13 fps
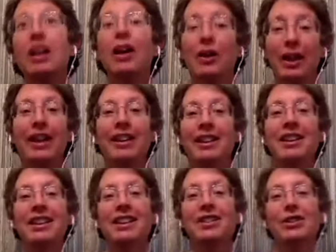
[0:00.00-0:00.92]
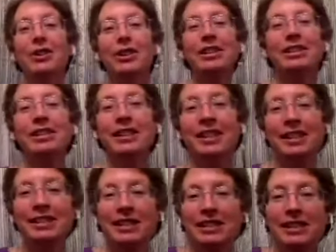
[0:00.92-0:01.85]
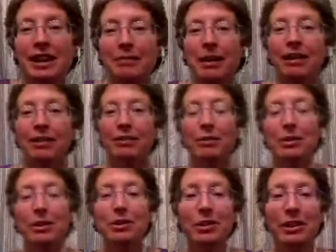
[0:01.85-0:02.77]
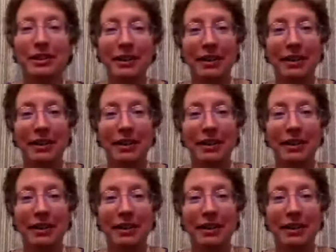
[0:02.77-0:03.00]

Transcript: Okay, so he's he's just come out of a retreat